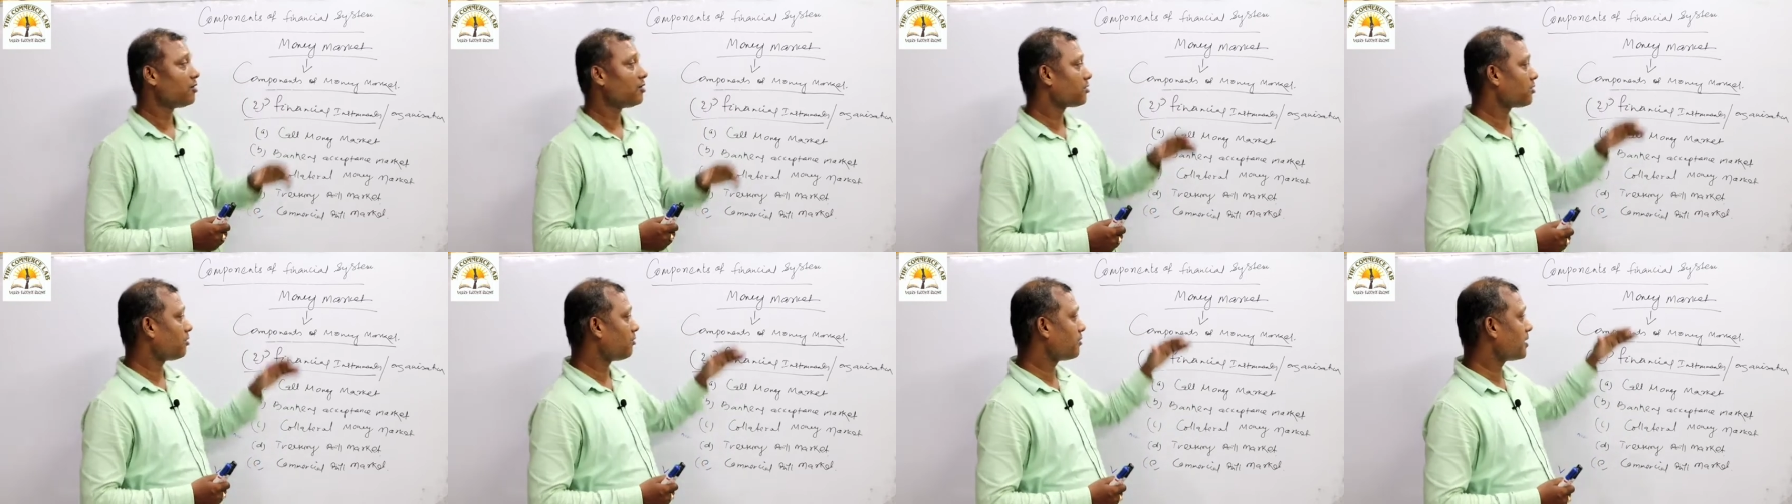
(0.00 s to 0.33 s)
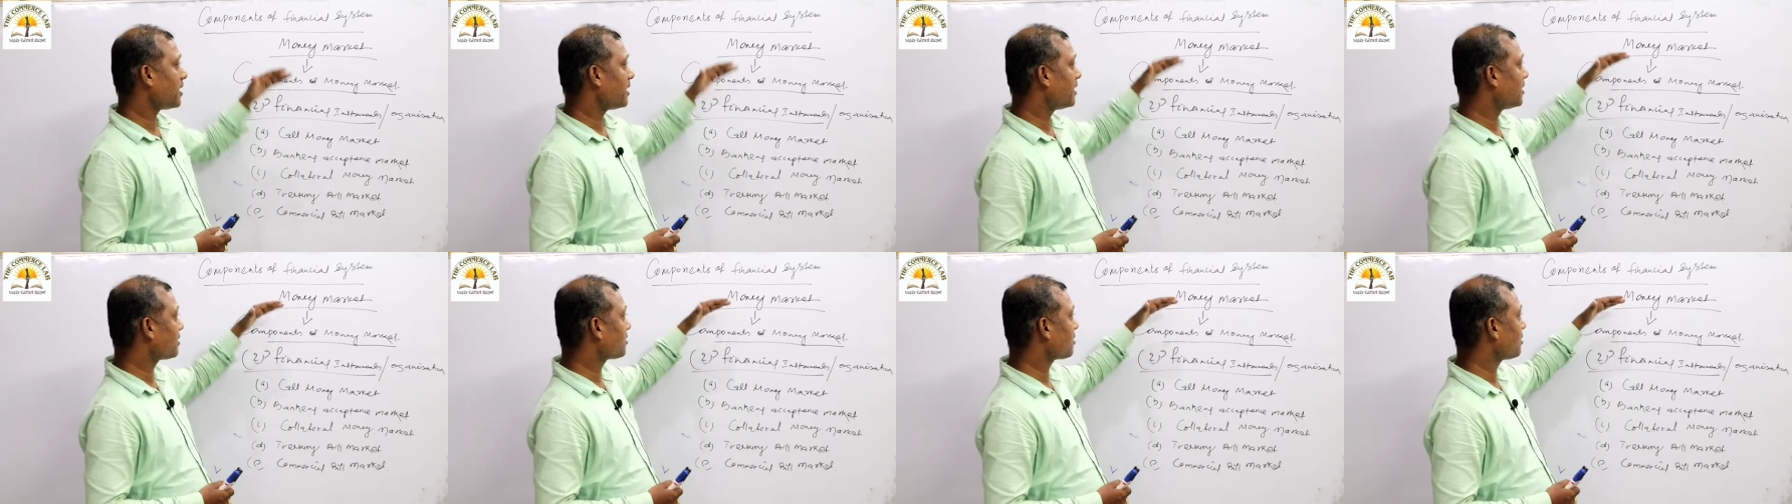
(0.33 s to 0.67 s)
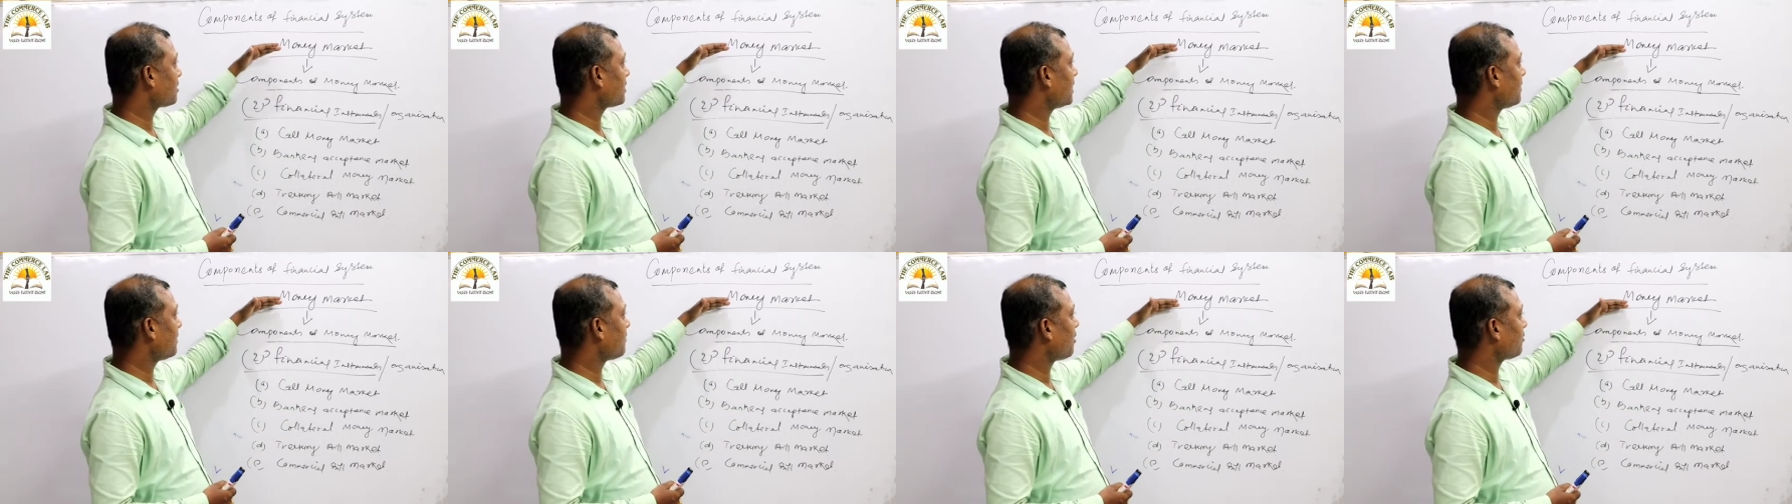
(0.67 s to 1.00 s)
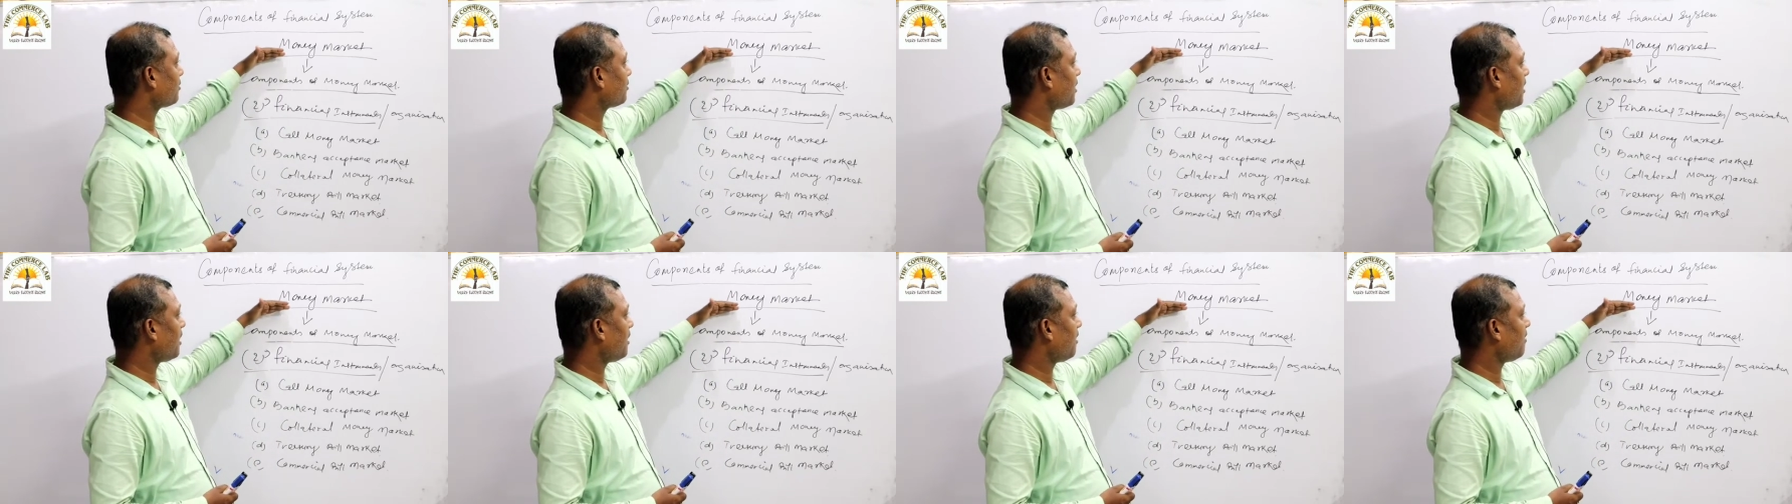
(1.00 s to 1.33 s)
So we are discussing
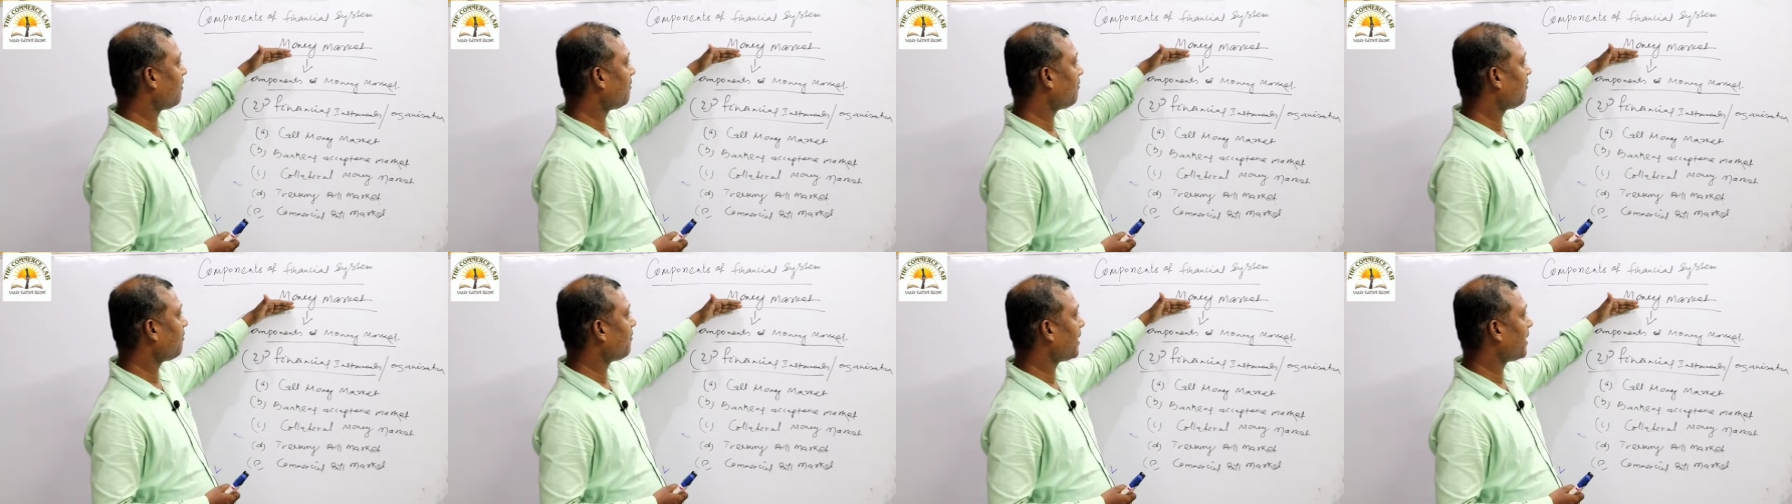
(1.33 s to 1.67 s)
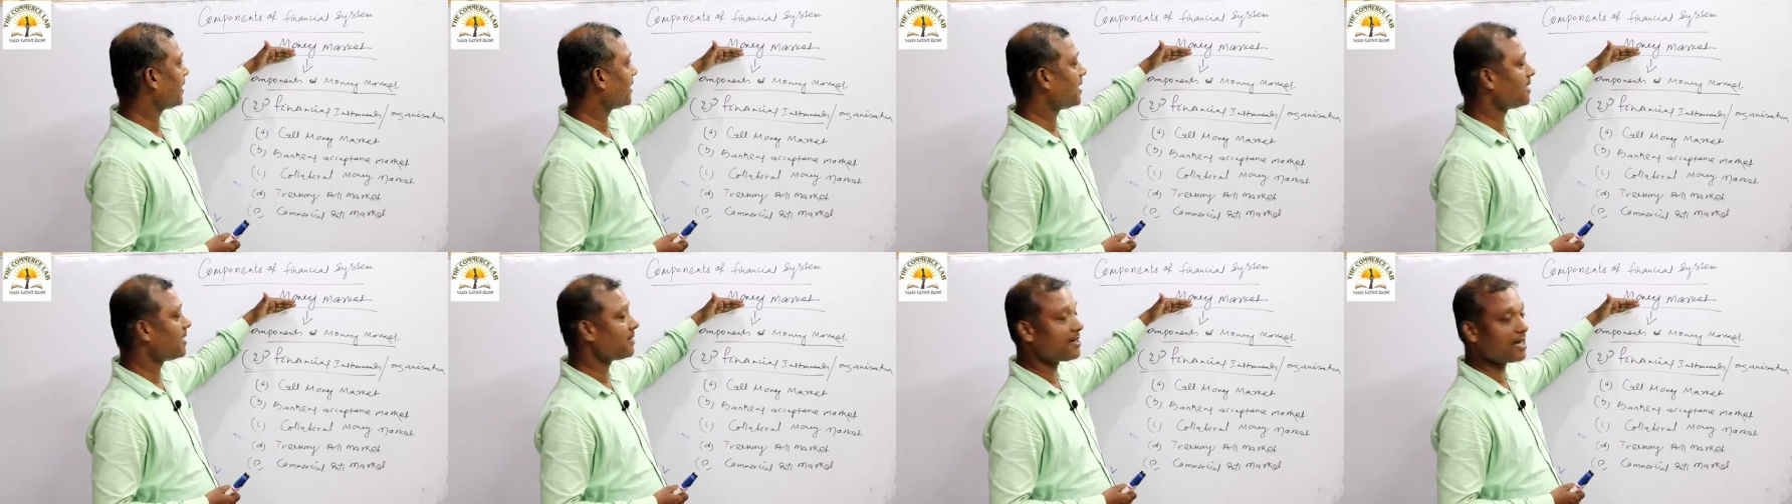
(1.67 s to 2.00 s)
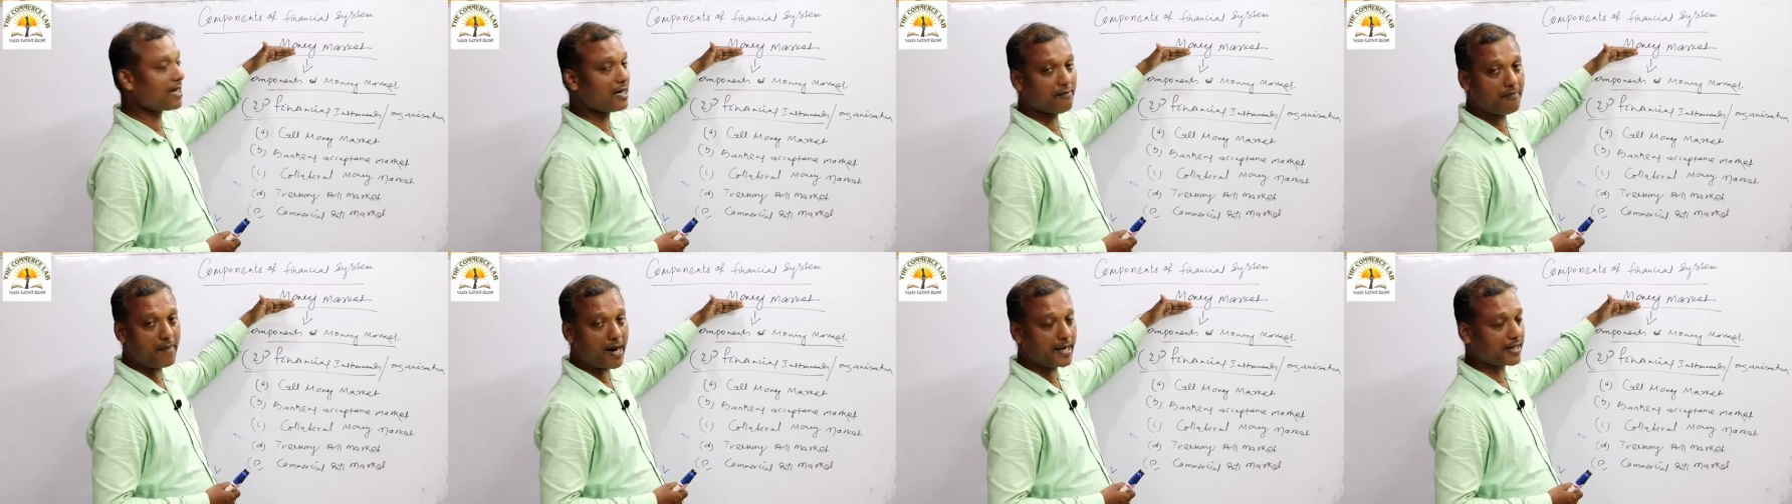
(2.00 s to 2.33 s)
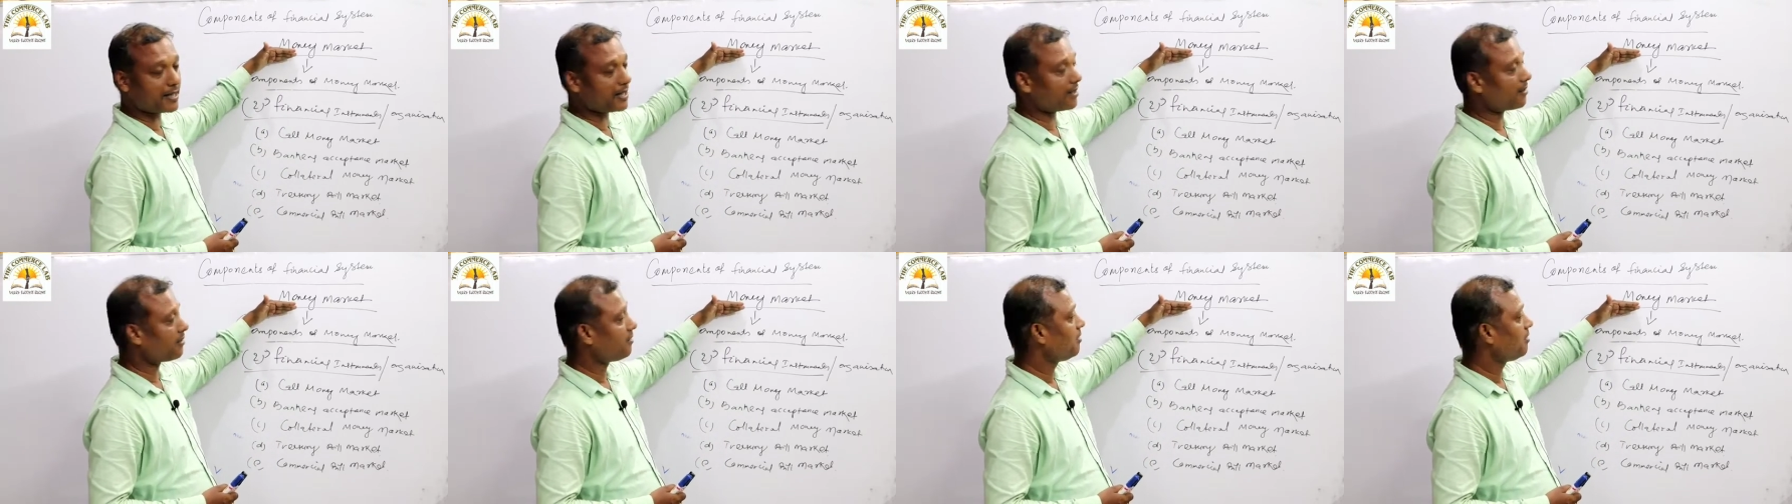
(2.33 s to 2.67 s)
about the financial
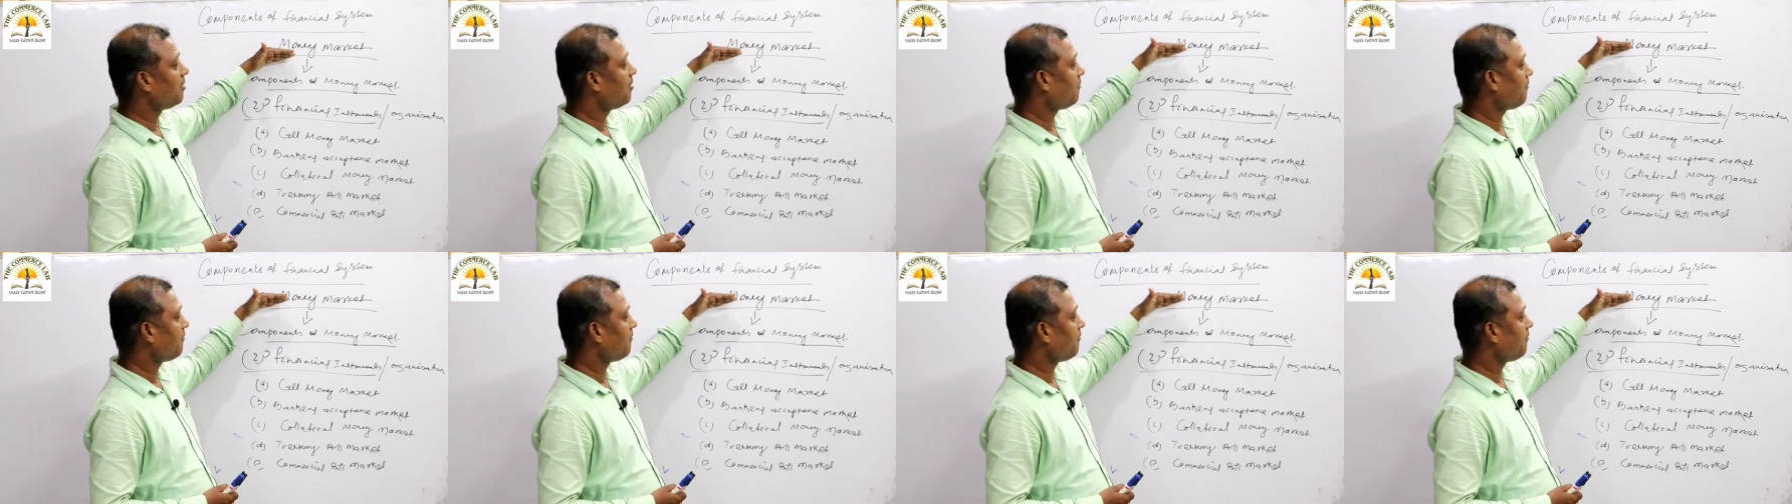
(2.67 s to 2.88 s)
market.